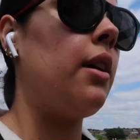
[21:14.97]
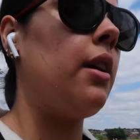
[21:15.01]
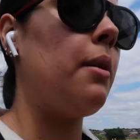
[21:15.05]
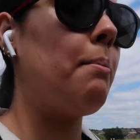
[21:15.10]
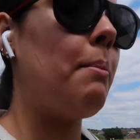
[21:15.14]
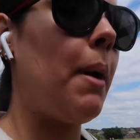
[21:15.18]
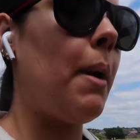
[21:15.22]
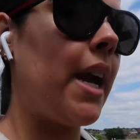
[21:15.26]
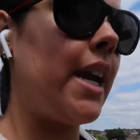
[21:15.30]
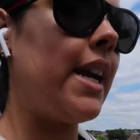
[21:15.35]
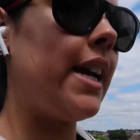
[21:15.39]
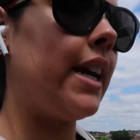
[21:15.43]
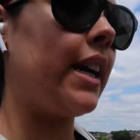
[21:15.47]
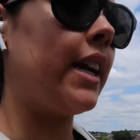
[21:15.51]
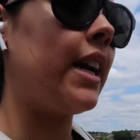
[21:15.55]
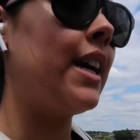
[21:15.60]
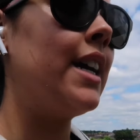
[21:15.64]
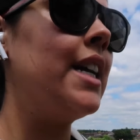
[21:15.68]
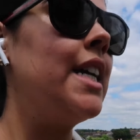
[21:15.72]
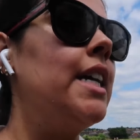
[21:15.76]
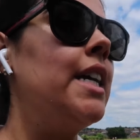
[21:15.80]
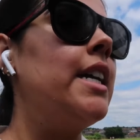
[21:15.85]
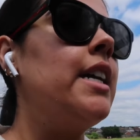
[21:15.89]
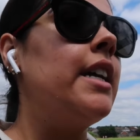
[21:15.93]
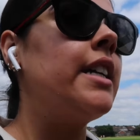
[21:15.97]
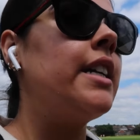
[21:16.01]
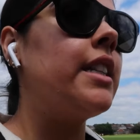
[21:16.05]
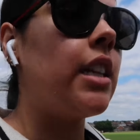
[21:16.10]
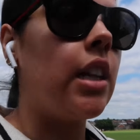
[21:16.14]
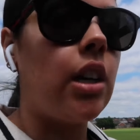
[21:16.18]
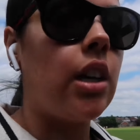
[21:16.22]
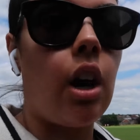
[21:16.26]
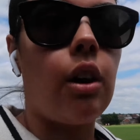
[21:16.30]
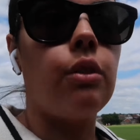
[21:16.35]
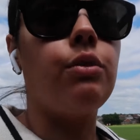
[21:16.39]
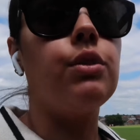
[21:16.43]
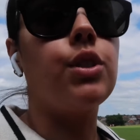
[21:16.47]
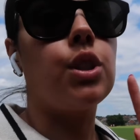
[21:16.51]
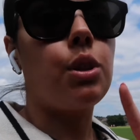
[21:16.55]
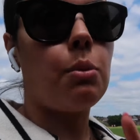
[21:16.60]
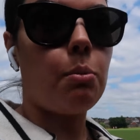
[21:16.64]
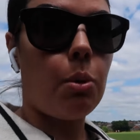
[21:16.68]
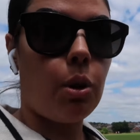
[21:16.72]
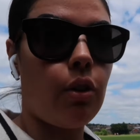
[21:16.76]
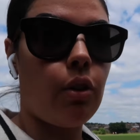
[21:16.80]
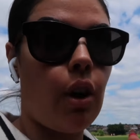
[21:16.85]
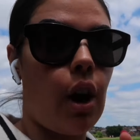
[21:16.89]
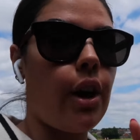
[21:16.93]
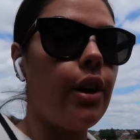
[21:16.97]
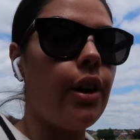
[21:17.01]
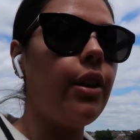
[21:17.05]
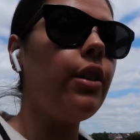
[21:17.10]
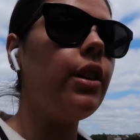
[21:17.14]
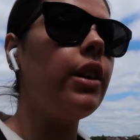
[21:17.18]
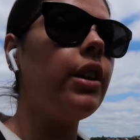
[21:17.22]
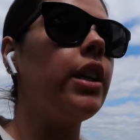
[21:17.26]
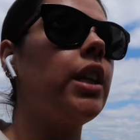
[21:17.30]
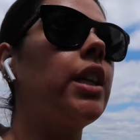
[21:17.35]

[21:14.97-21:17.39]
make dinner for tomorrow.